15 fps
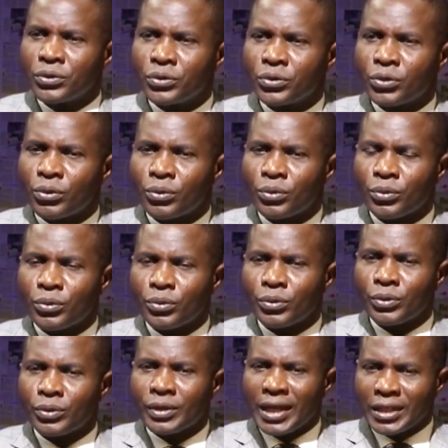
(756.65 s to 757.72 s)
So
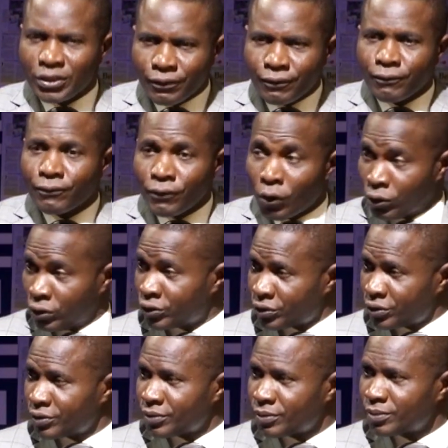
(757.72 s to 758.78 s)
that's
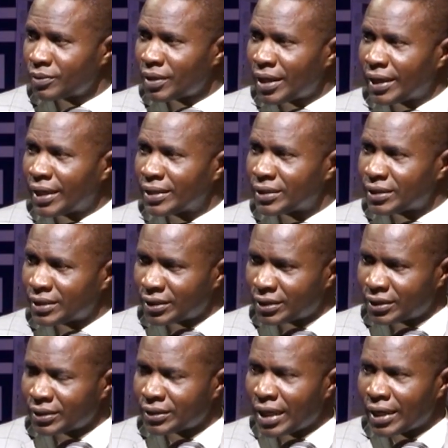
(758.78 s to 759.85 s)
false. I
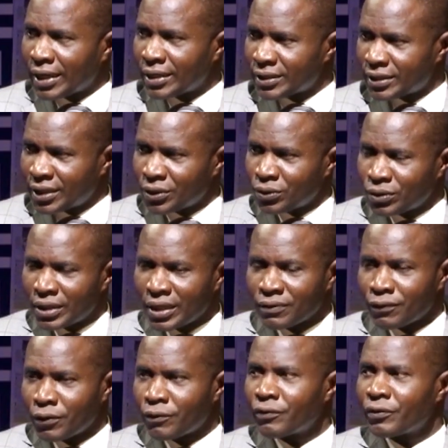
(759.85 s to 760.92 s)
can tell you
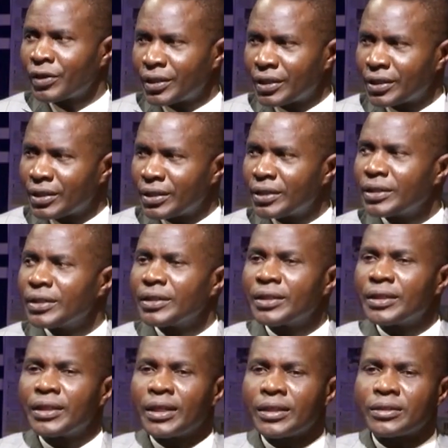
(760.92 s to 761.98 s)
that for free,
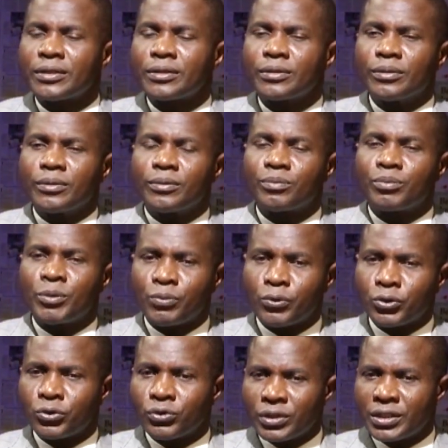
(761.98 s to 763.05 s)
that
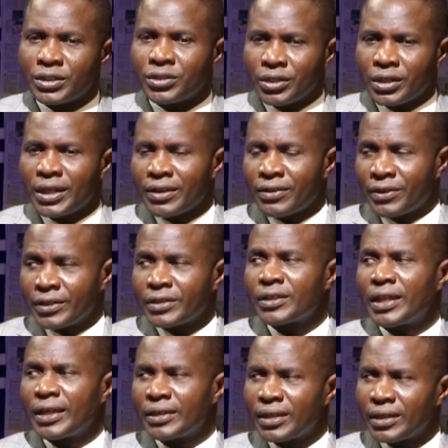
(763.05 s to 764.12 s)
people should disregard
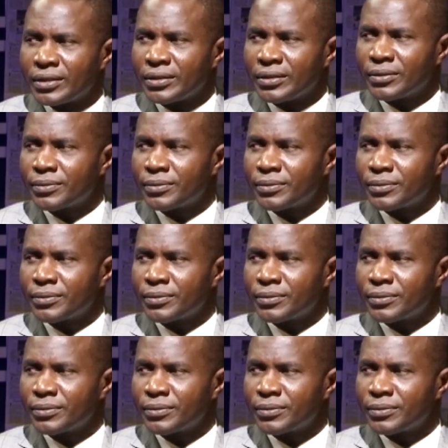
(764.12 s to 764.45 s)
things like that.